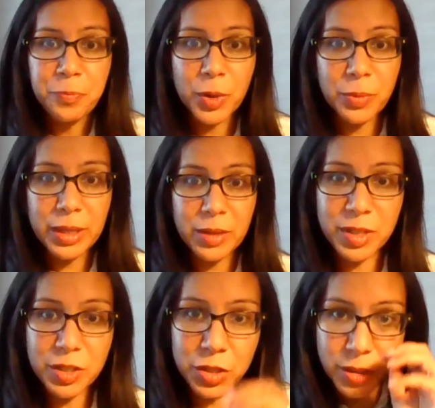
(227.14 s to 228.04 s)
What we've
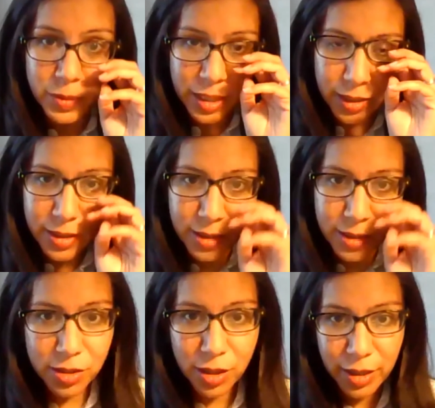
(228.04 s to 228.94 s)
been doing is,
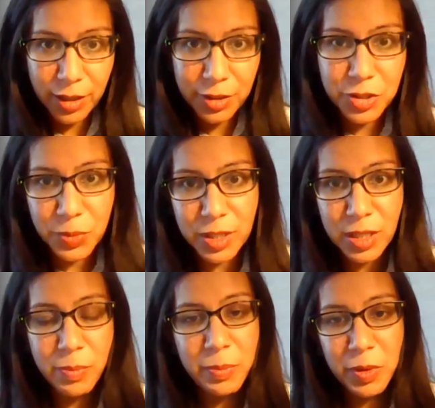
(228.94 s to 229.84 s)
as cardiologists, we'll
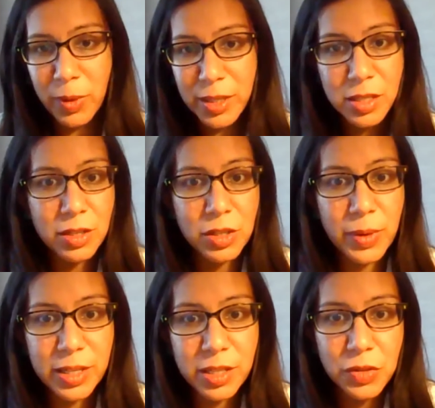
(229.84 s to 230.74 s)
see people once a year,
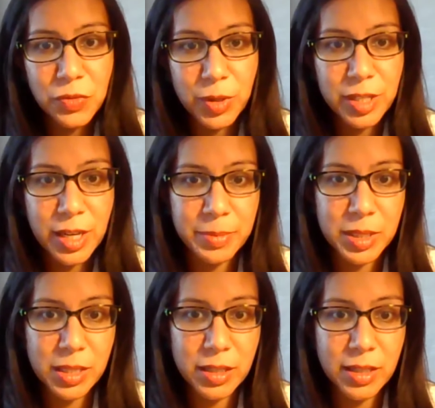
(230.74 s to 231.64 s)
twice a year, 4
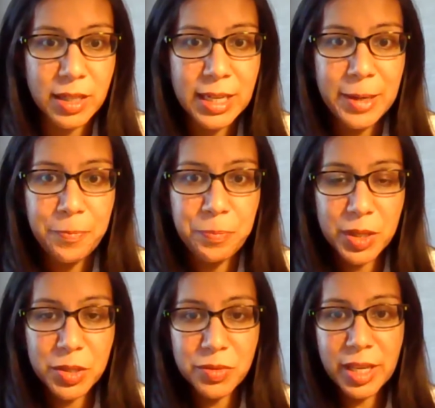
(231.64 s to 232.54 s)
times a year,
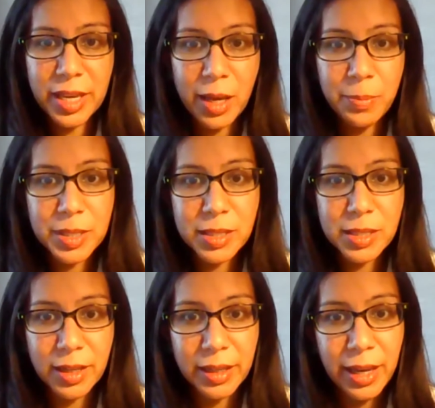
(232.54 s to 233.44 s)
but it's really
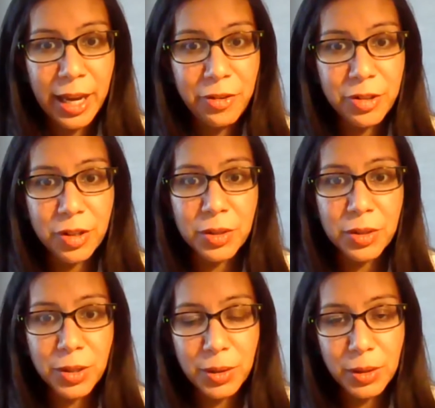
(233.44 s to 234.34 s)
episodic care. And our
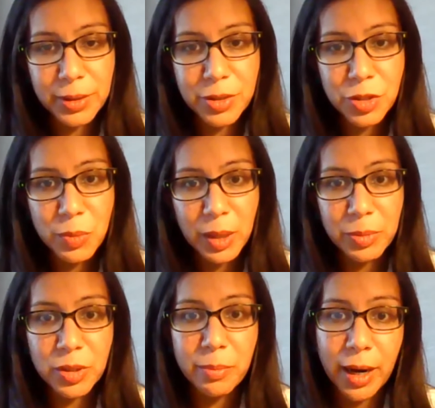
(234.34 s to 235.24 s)
goal is to be
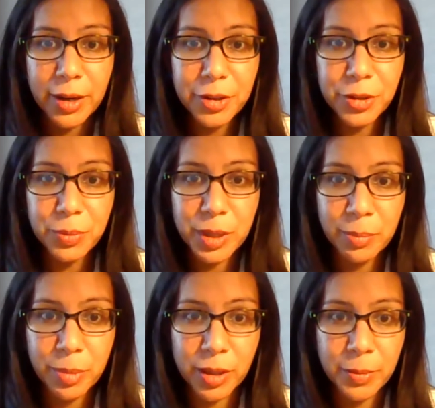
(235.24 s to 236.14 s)
able to monitor
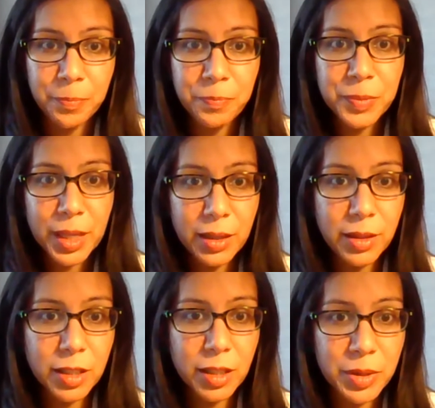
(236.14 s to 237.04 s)
people
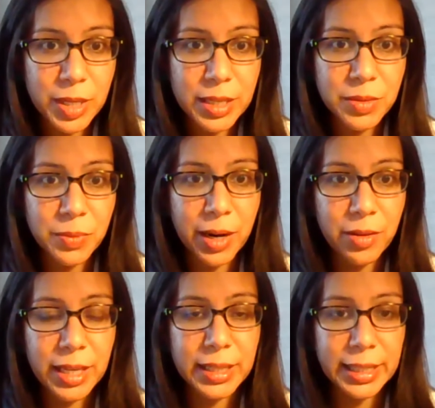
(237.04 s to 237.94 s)
in the communities
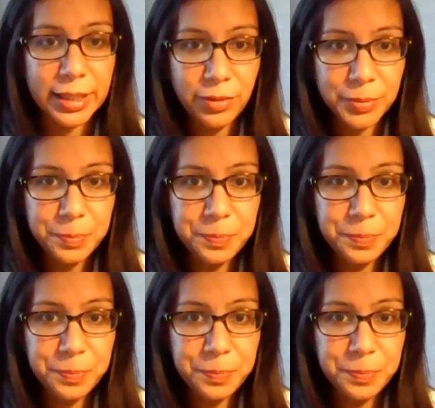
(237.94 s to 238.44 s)
where they live,